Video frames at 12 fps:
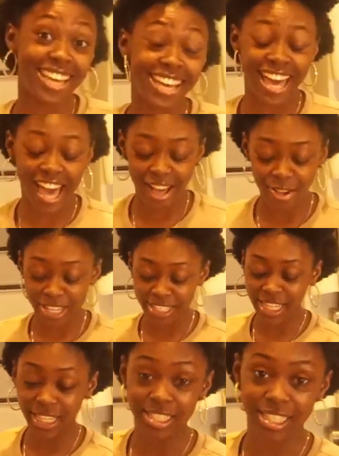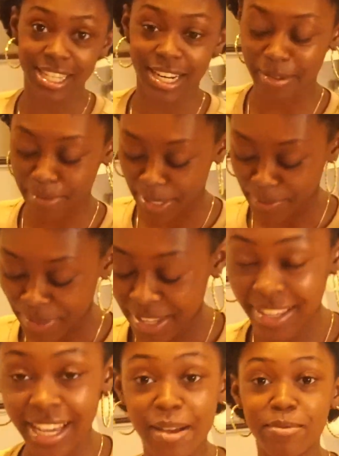How intelligent can I be?
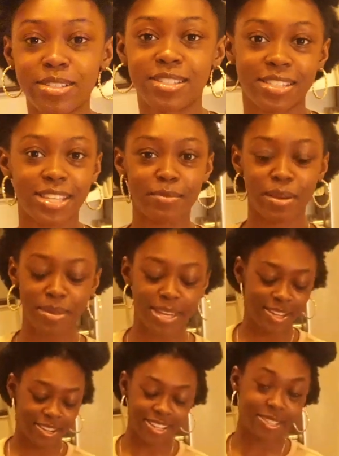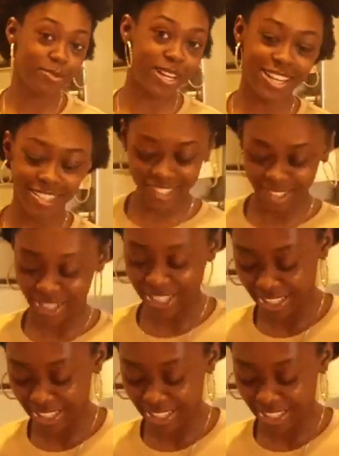I'm just a Sigma baker. It's what I do.